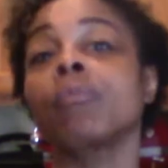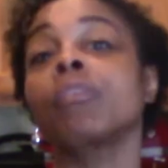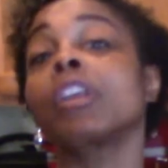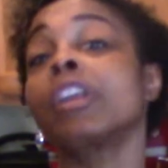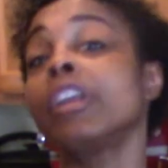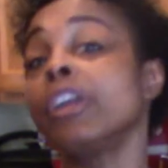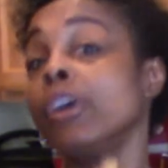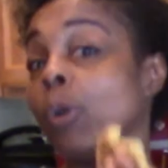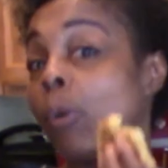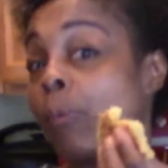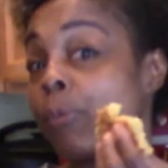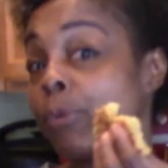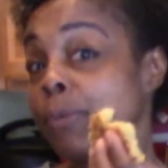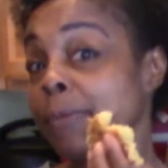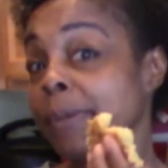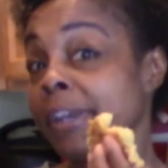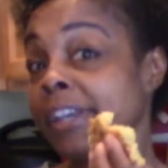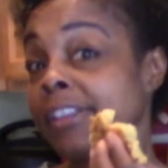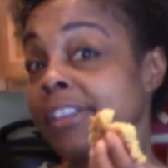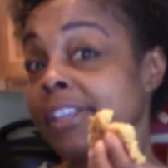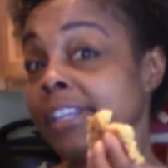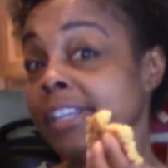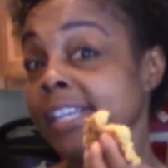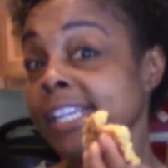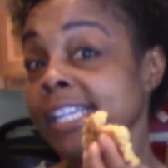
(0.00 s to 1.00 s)
Hope you make
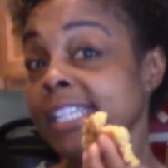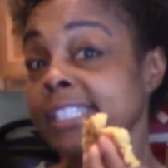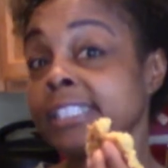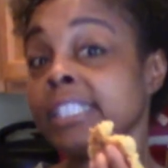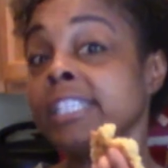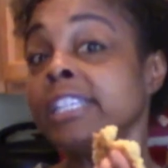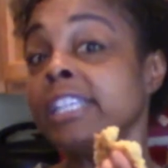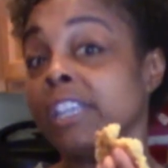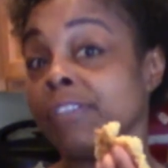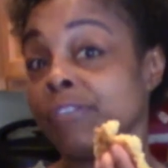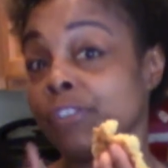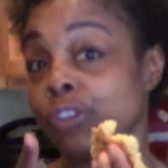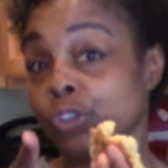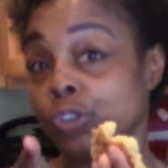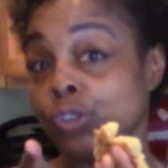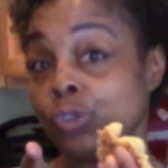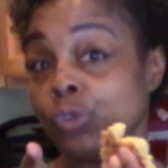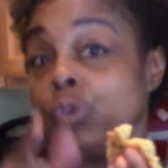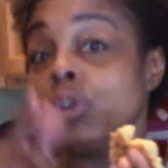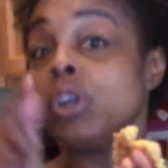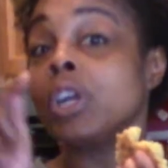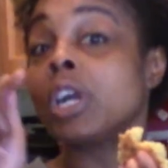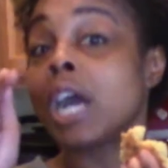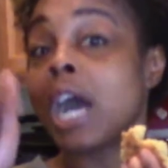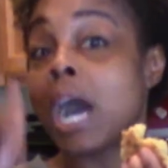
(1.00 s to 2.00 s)
these. If you
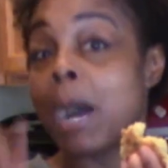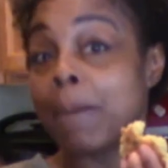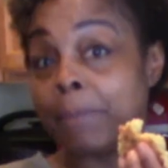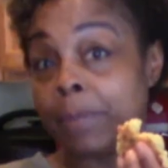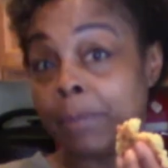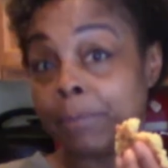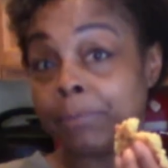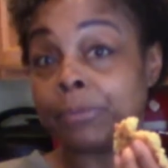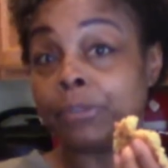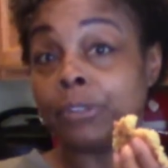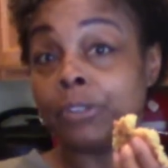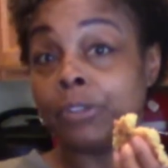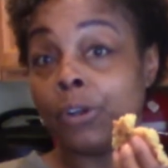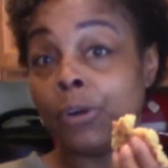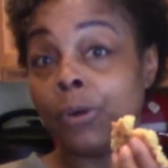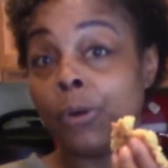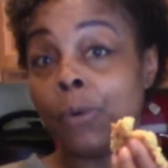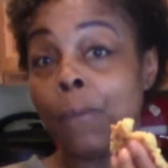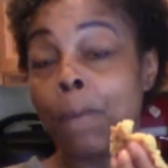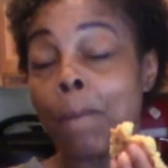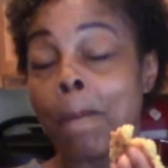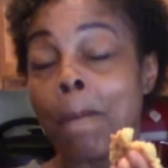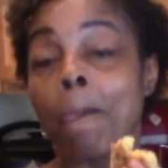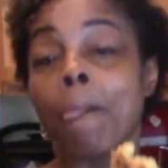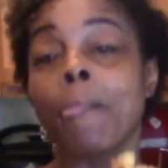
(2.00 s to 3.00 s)
do, comment
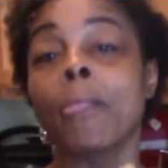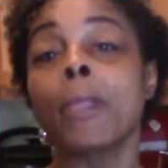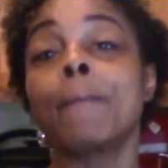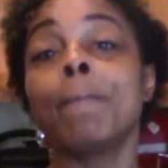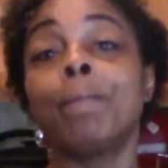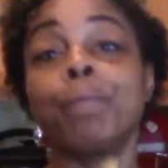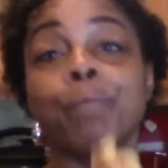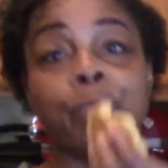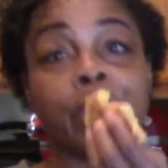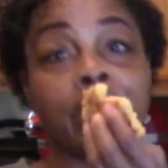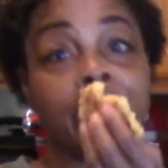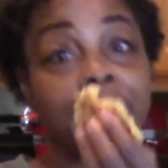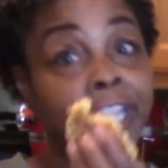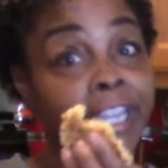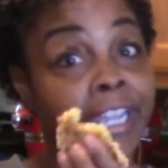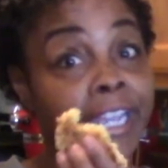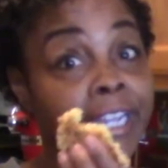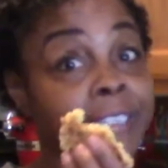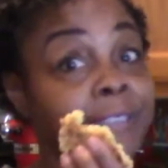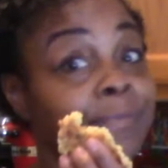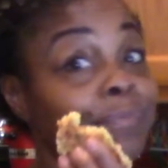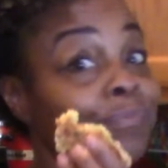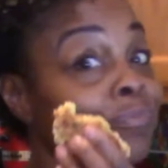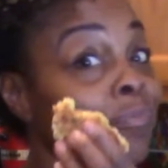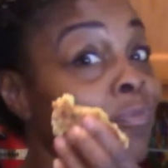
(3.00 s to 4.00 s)
below.
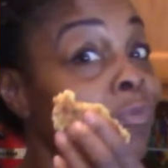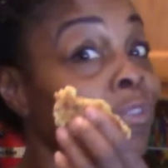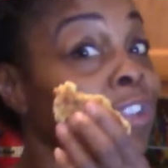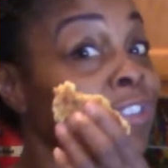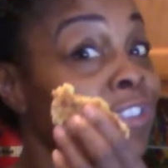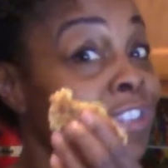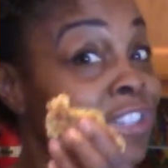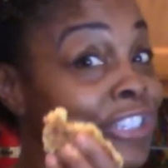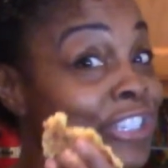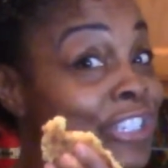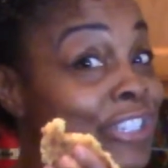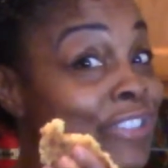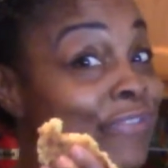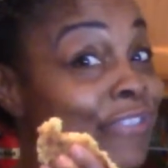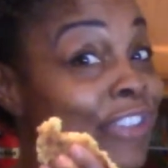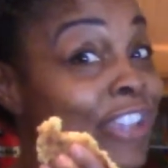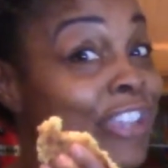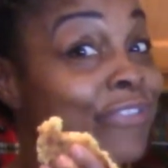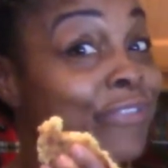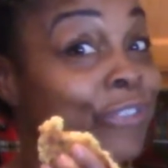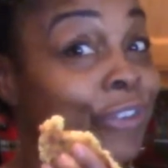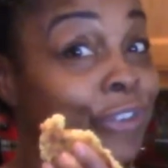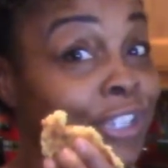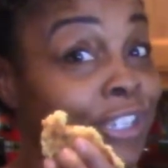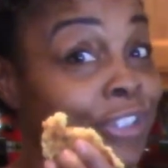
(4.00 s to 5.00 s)
And this is
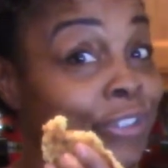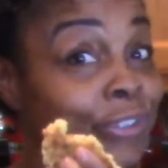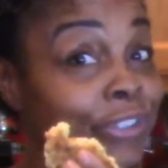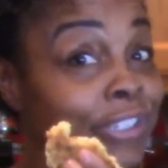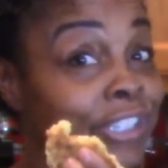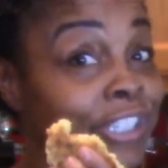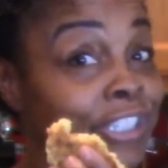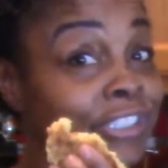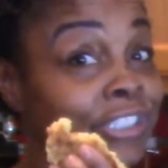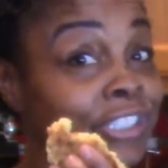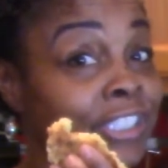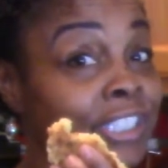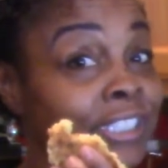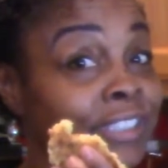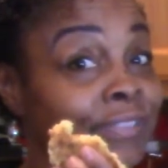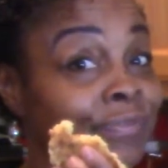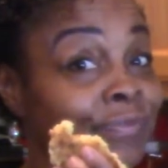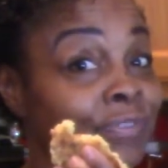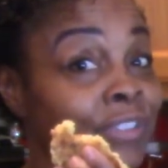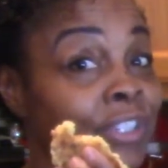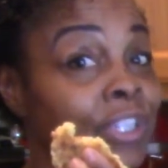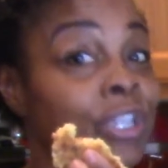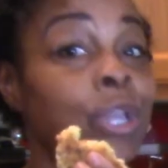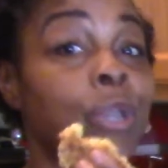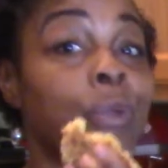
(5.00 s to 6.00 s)
Faithful Keto Kitchen.
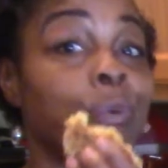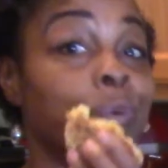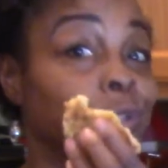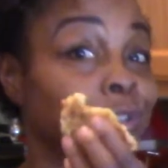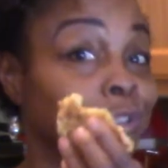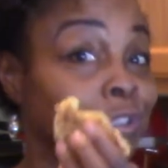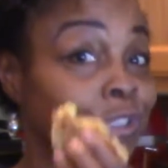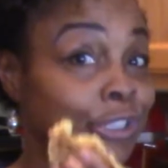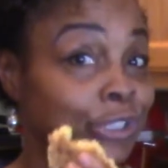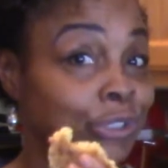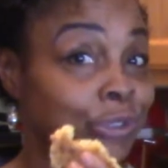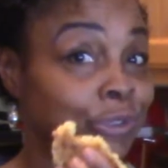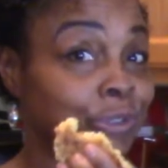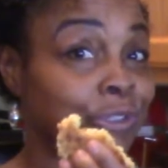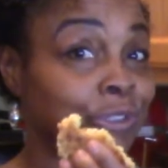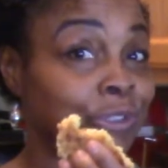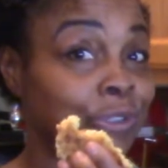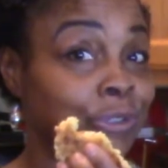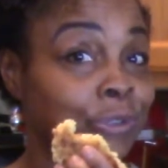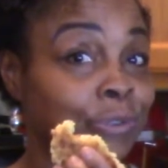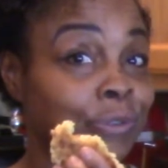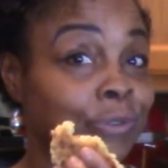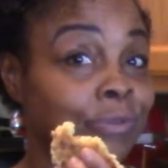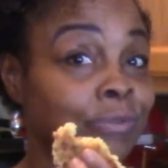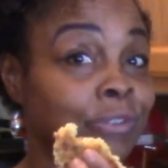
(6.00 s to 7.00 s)
We'll see you
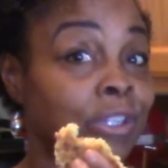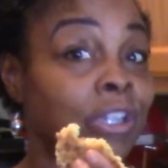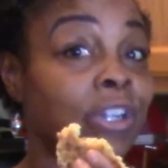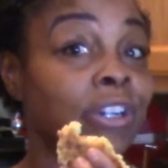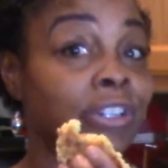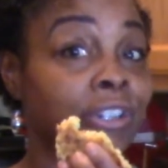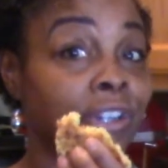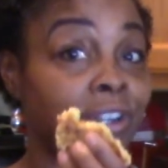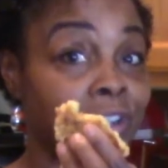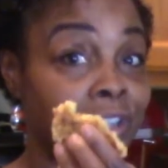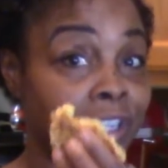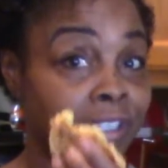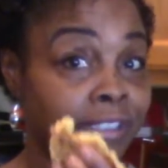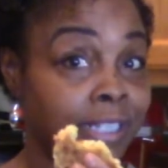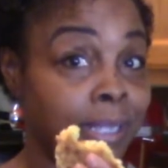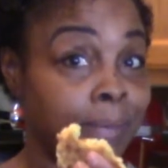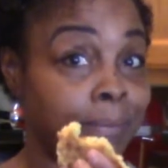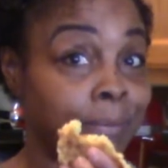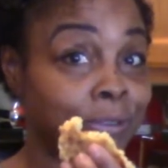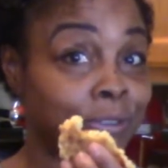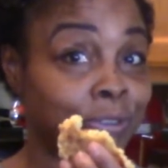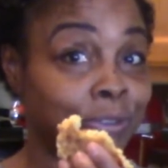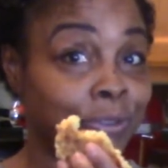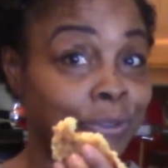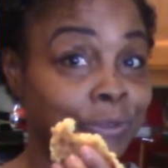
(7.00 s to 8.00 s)
soon on our next
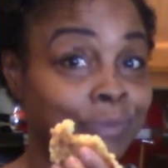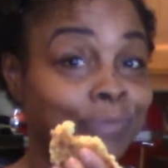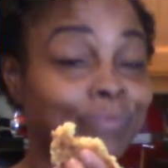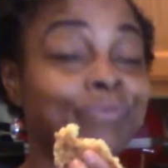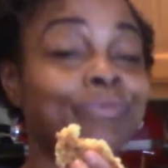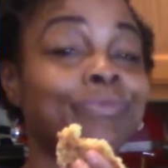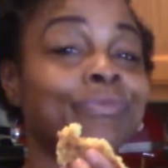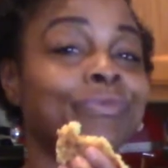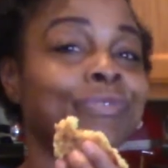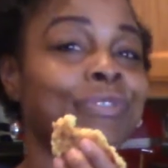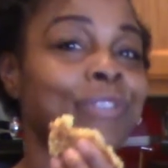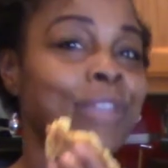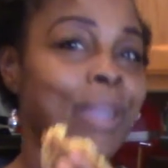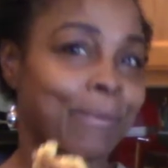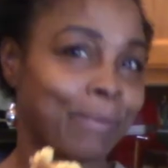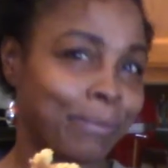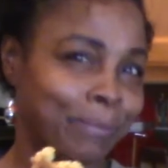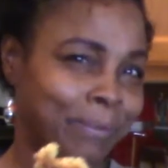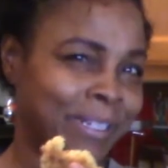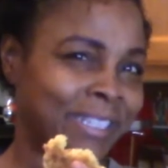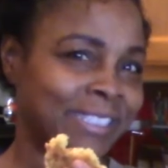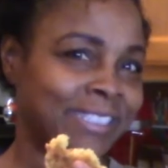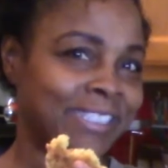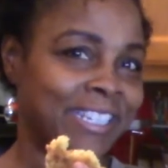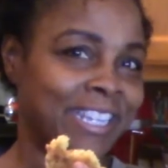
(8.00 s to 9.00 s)
episode. Have a
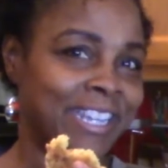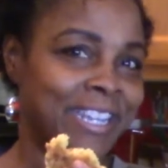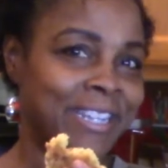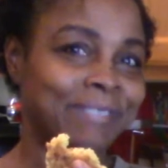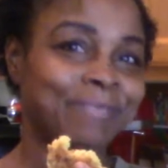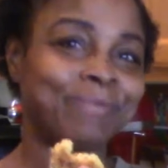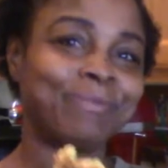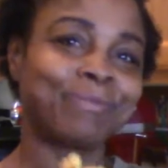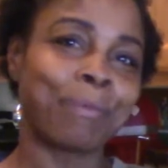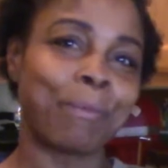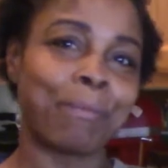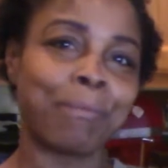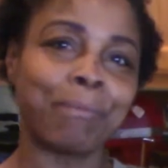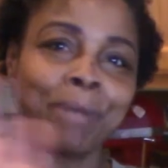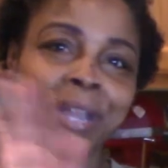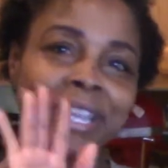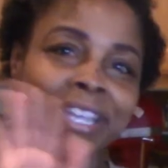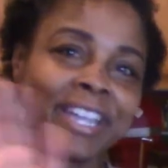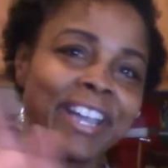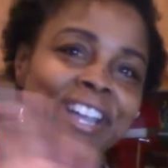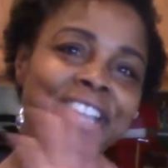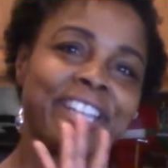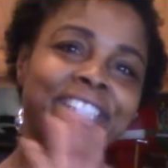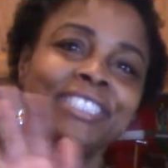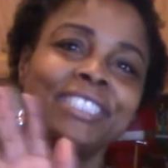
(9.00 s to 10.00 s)
blessed day. Bye,
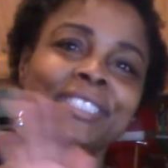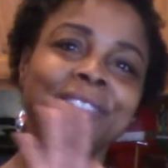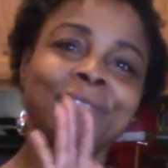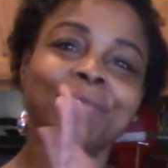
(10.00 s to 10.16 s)
guys.